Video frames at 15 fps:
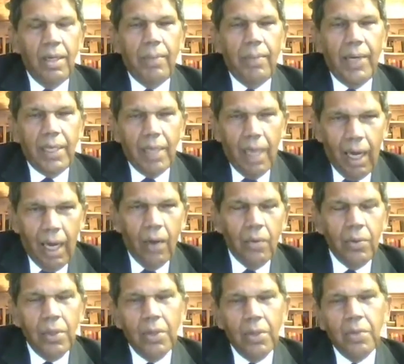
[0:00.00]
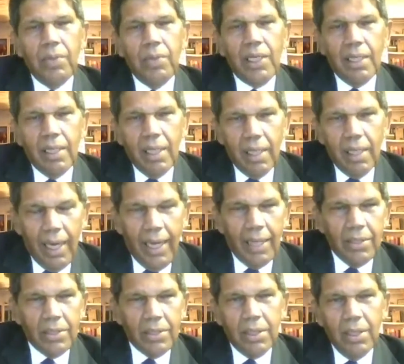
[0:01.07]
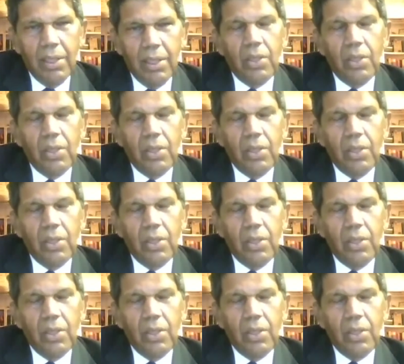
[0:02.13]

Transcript: about how we can enhance